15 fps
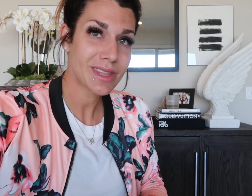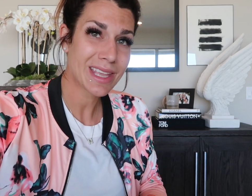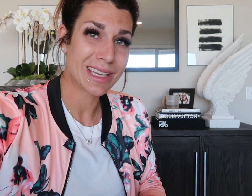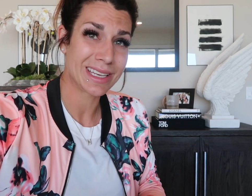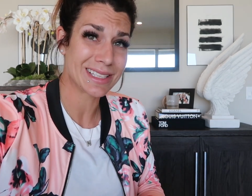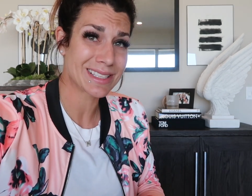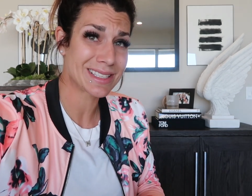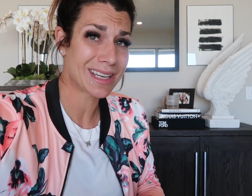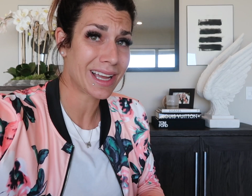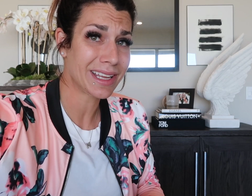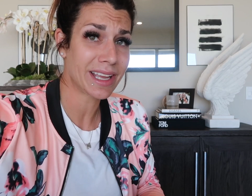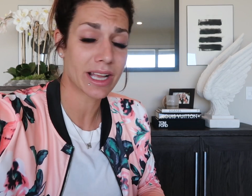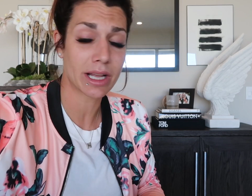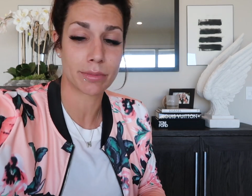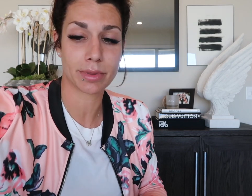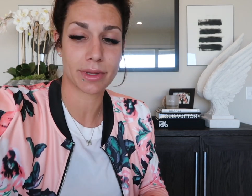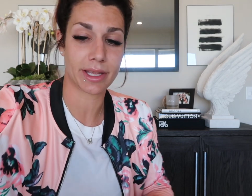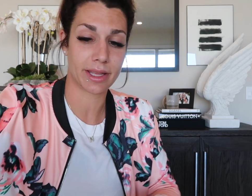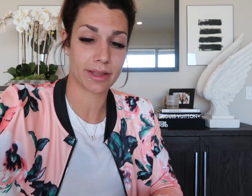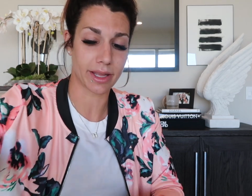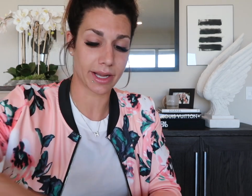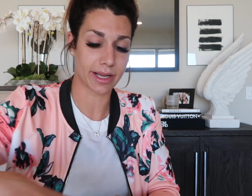and it's not yet
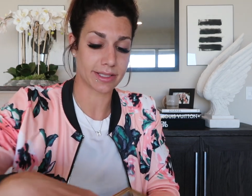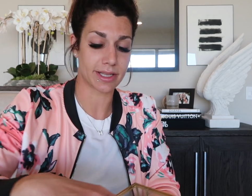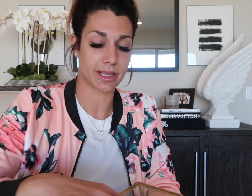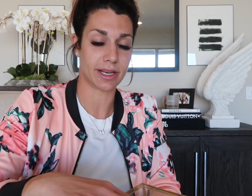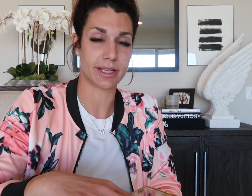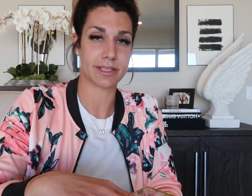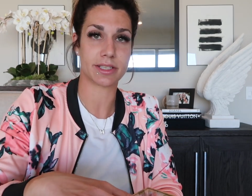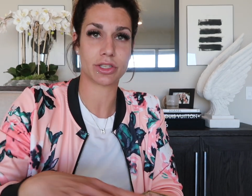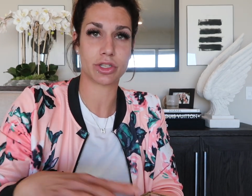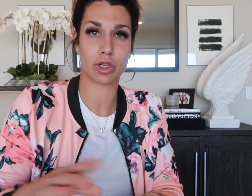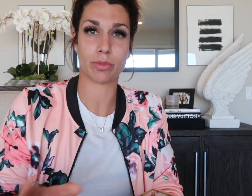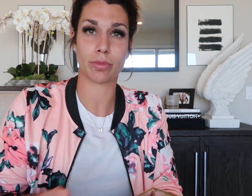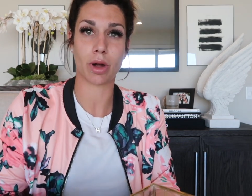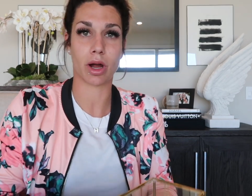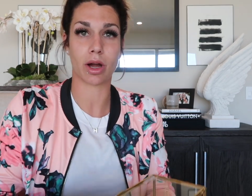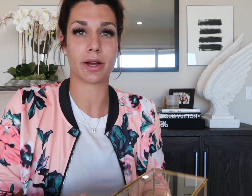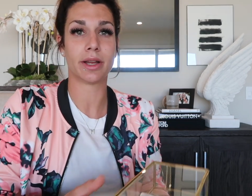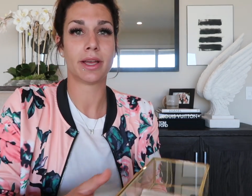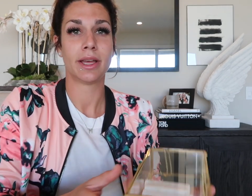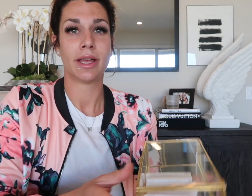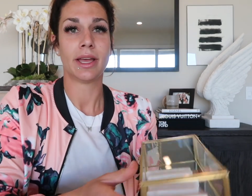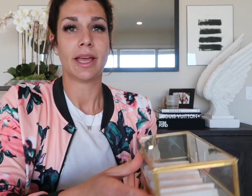complete. And like I said, it is a two part